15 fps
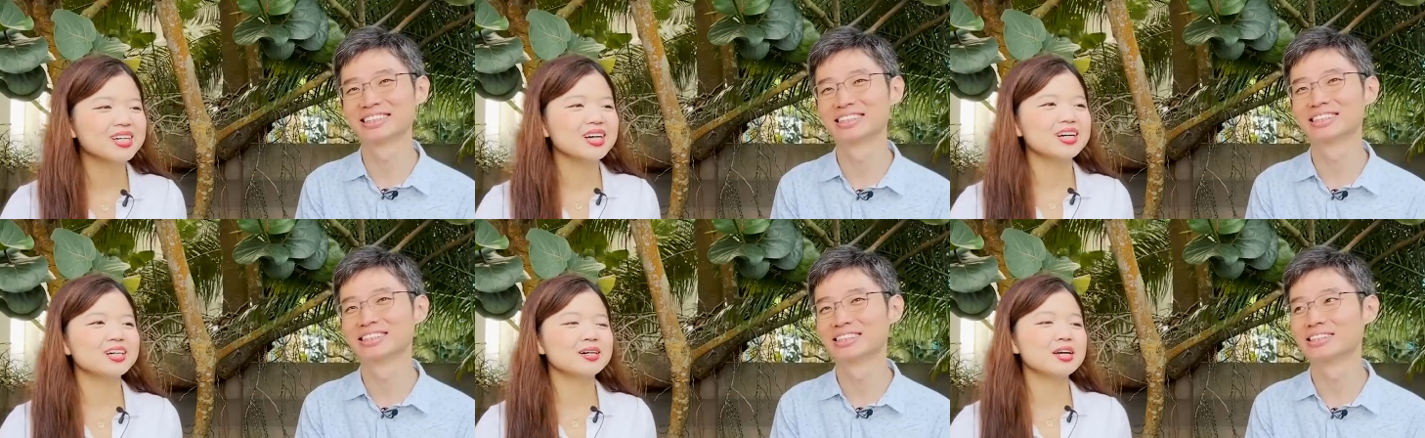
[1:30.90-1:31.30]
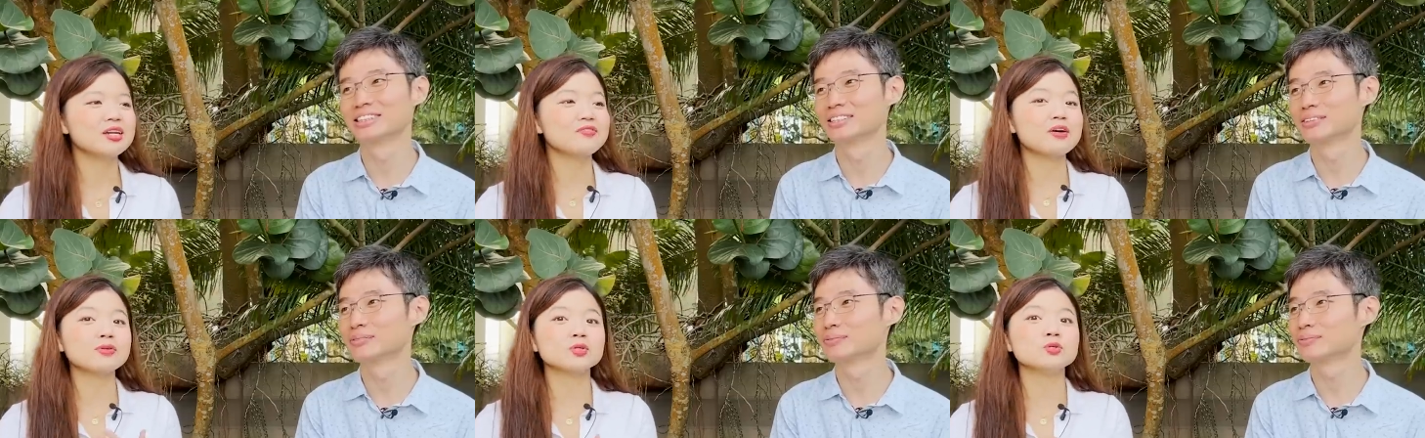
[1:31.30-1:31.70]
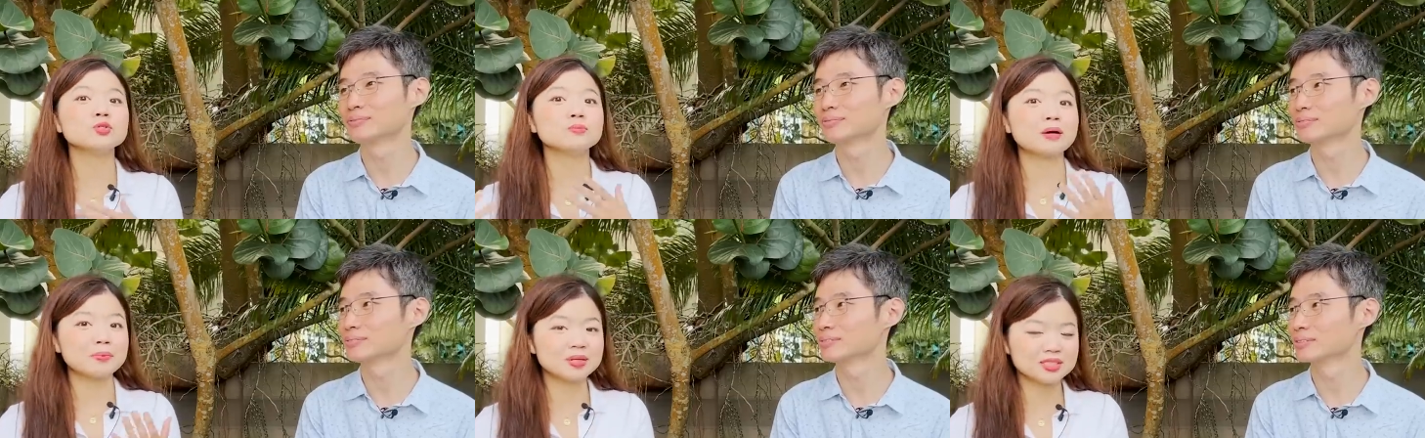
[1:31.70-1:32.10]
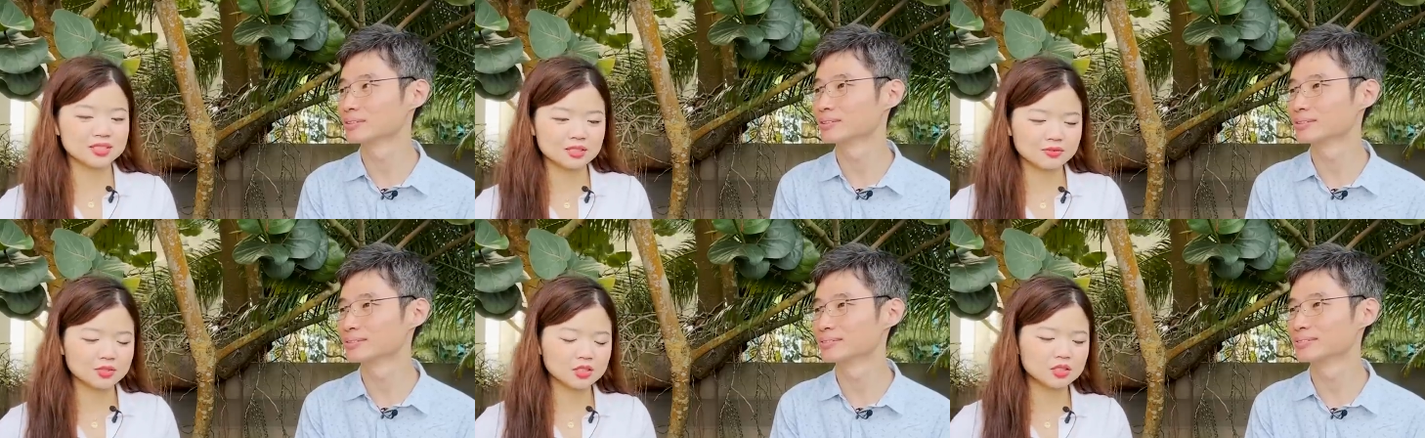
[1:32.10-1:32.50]
Speaker 1: Uh, and if I were to go to public
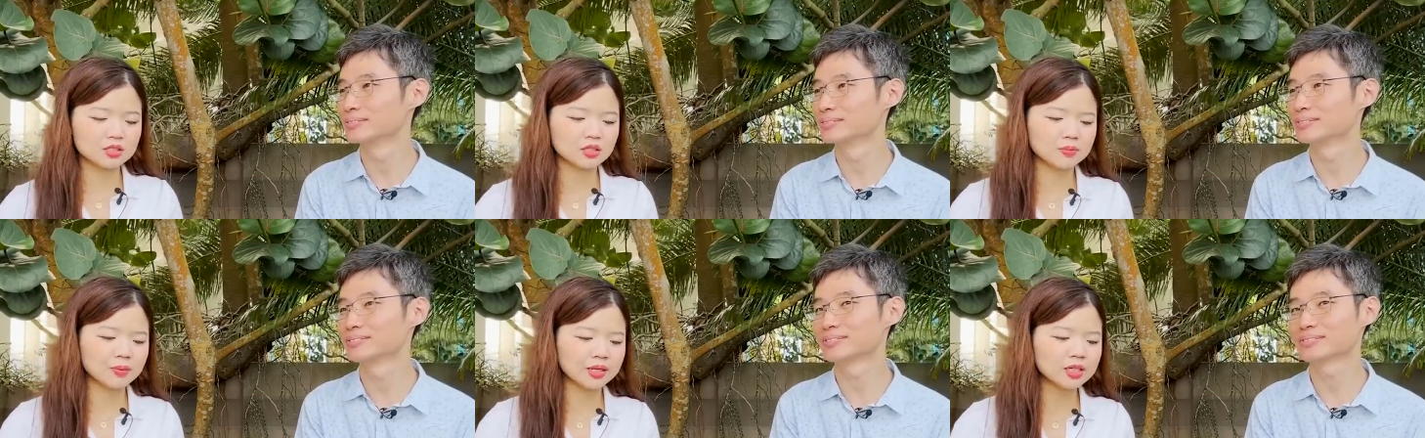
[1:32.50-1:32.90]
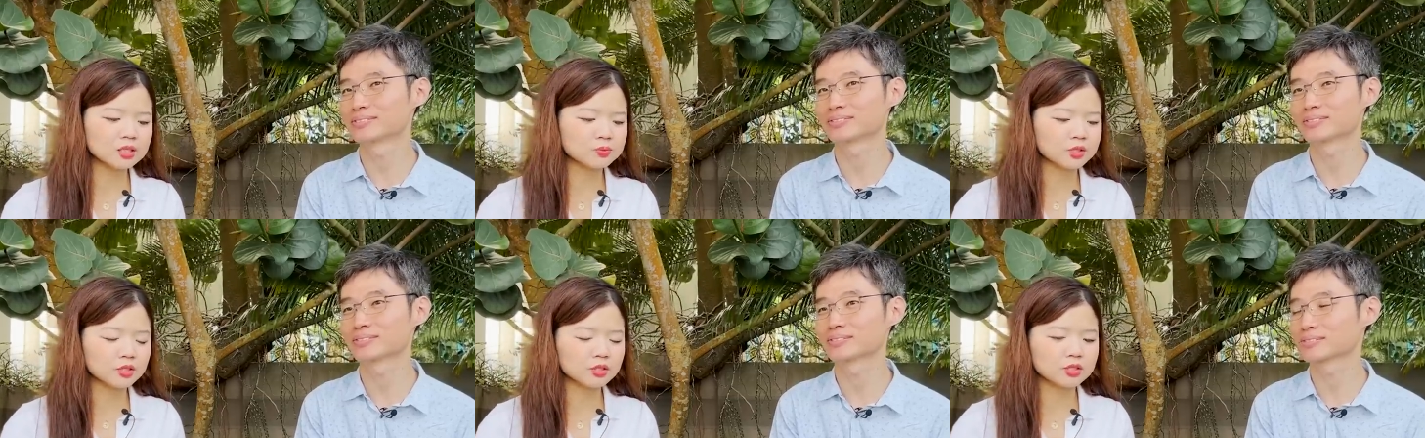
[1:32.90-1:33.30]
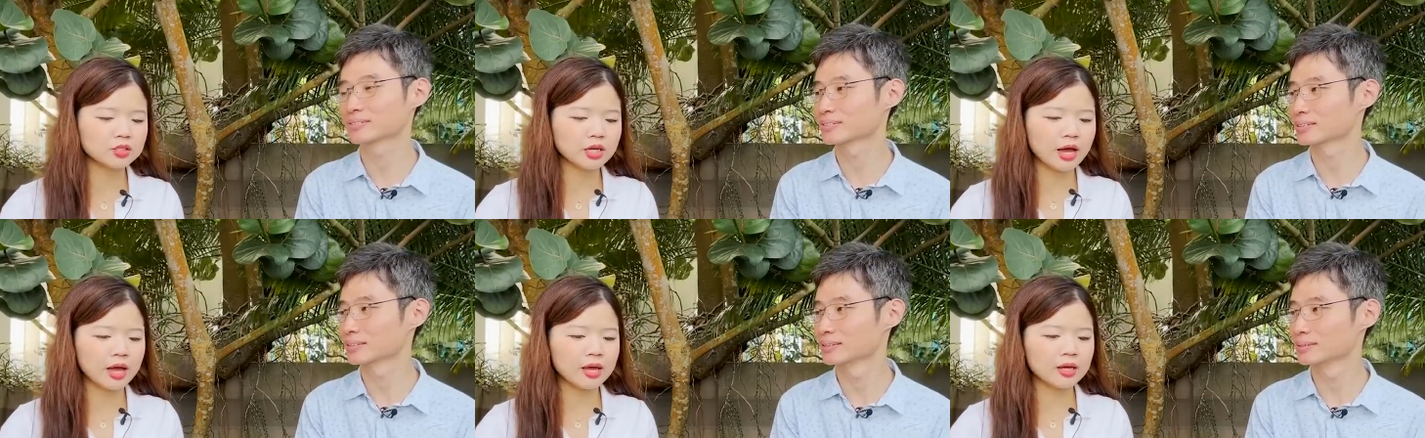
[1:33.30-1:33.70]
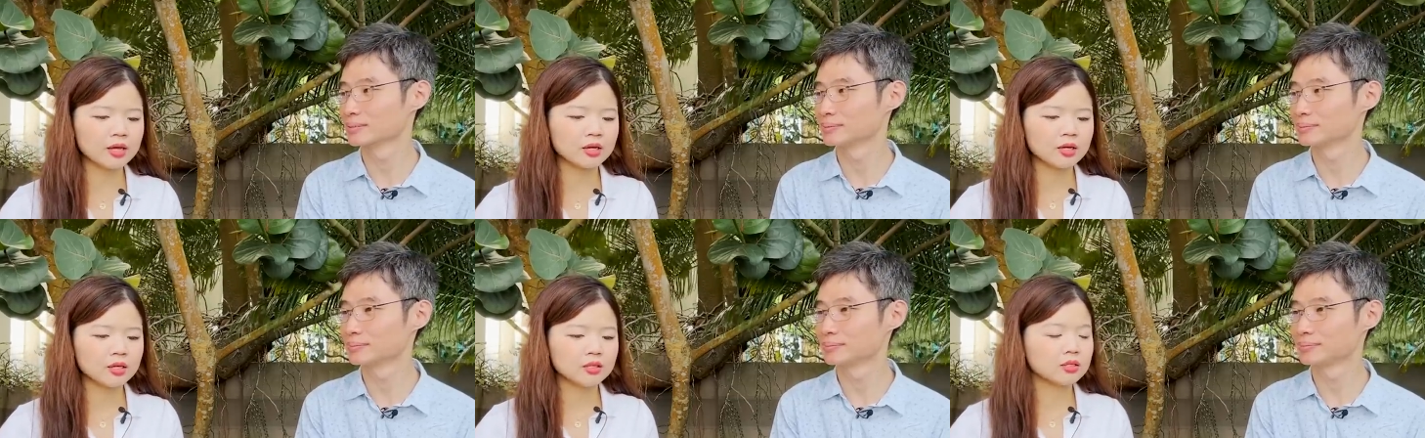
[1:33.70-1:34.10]
service, um, I guess because
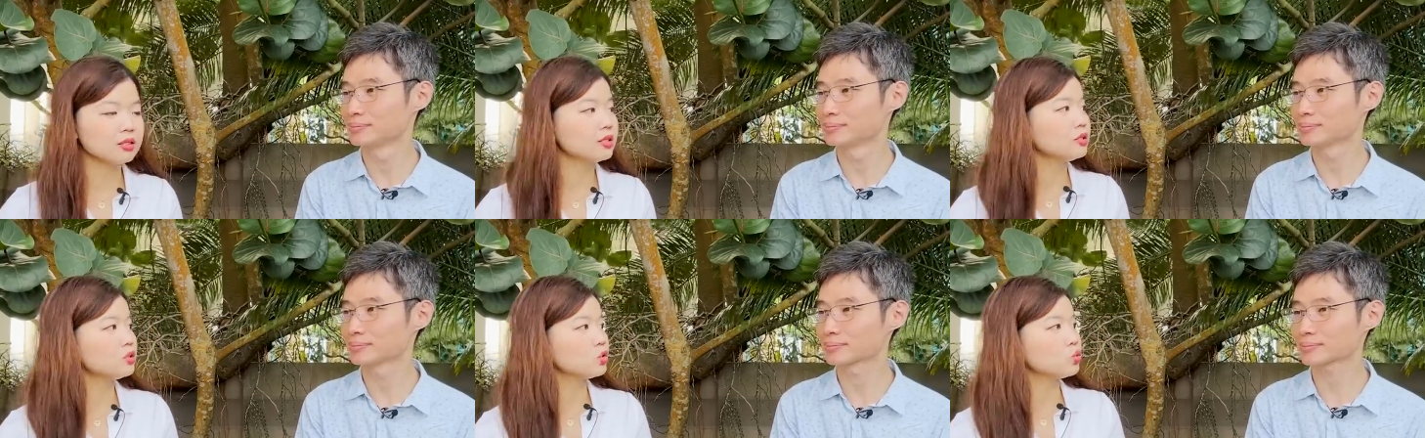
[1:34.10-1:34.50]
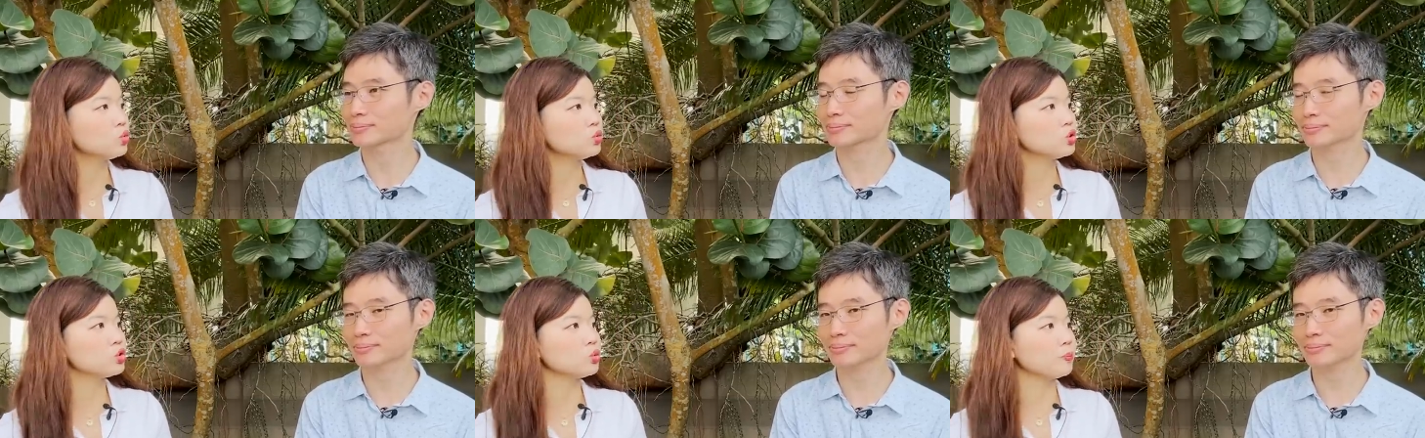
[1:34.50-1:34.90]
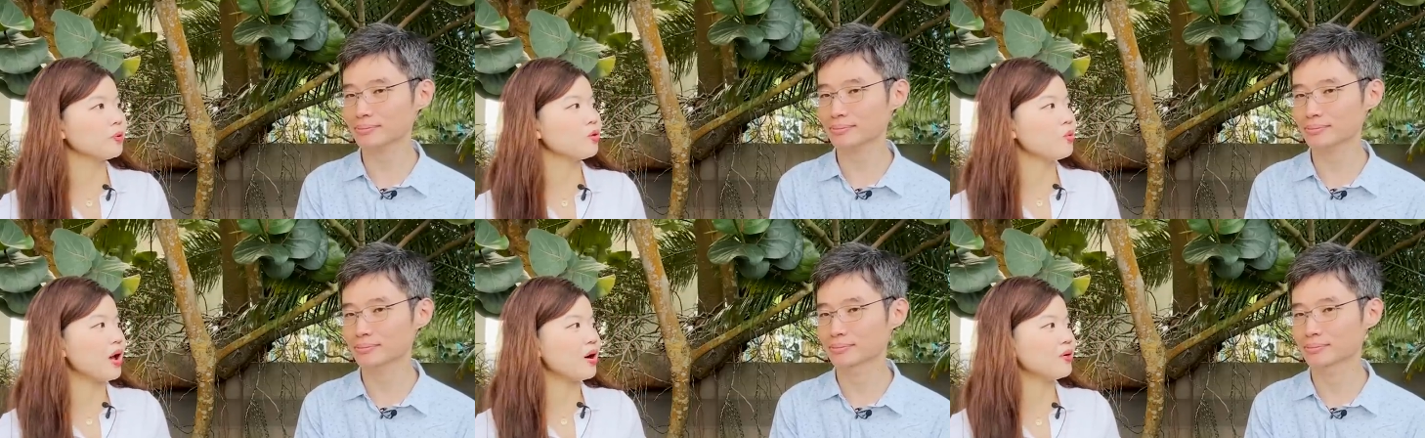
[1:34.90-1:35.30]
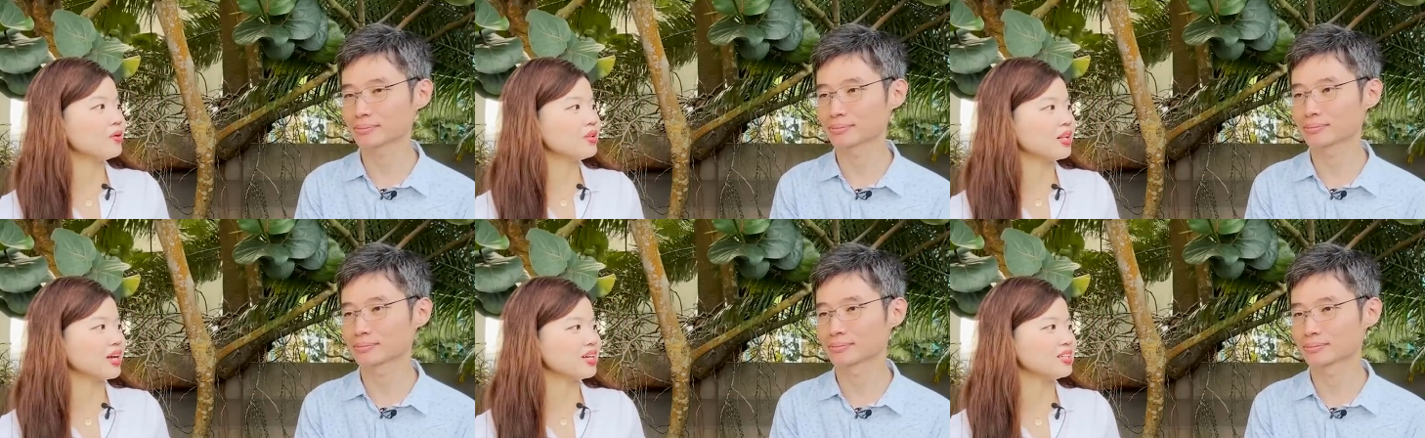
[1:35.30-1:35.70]
I didn't do super
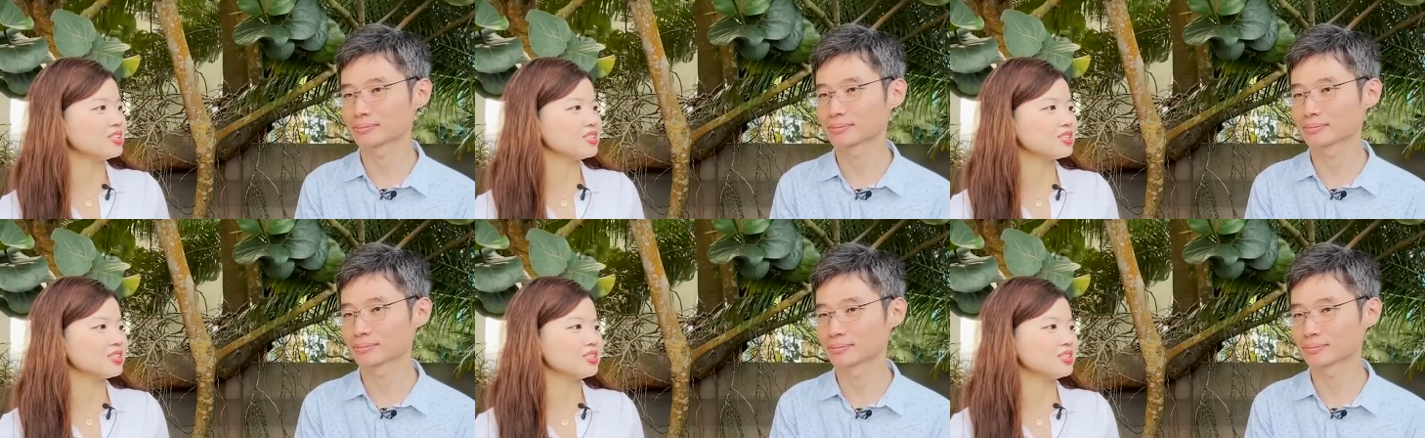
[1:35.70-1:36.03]
well like in,